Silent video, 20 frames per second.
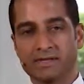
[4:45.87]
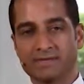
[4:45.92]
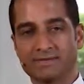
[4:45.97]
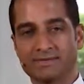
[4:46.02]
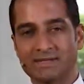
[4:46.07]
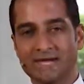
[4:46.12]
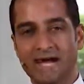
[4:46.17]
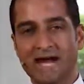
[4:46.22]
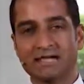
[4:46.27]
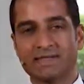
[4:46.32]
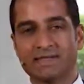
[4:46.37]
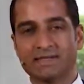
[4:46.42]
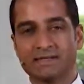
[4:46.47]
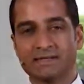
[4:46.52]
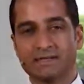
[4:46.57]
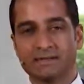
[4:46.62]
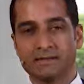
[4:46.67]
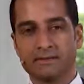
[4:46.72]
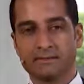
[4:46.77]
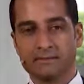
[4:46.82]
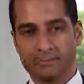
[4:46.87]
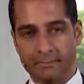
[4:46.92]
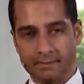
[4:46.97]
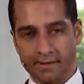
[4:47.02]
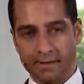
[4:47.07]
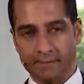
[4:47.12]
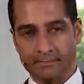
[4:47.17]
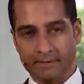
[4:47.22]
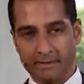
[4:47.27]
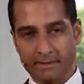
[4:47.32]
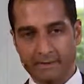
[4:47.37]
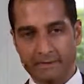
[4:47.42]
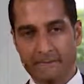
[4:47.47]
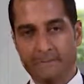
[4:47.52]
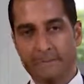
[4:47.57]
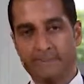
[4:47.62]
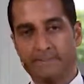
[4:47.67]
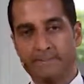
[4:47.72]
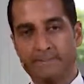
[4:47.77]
is not primary,